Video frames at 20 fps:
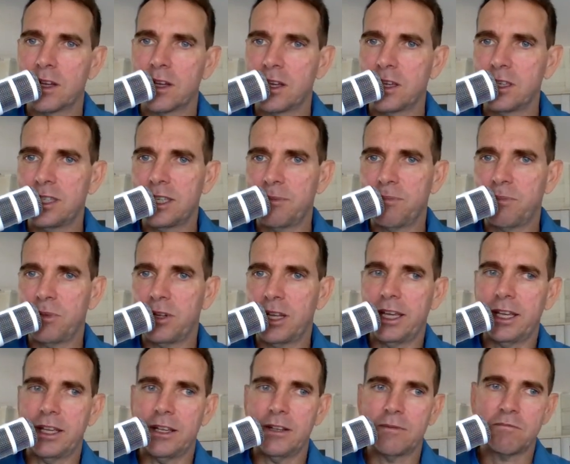I
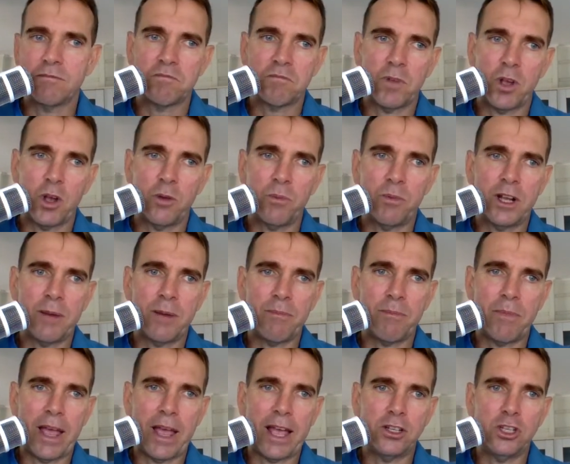simply open up
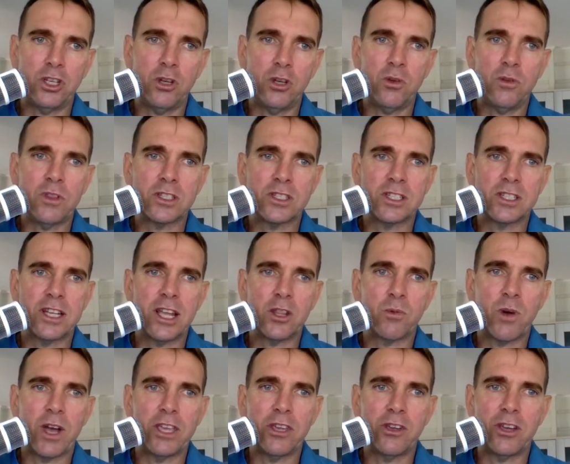add new. There's another
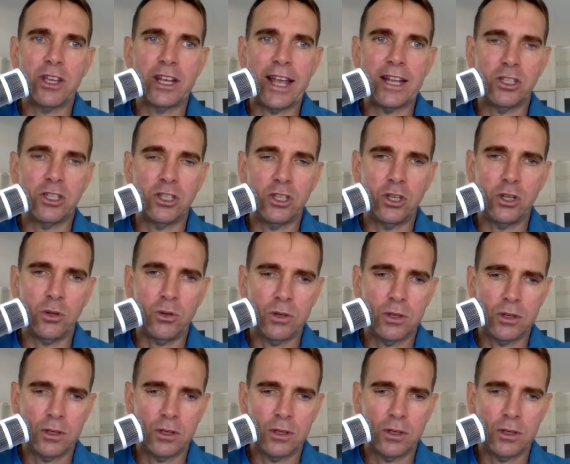way you can add new,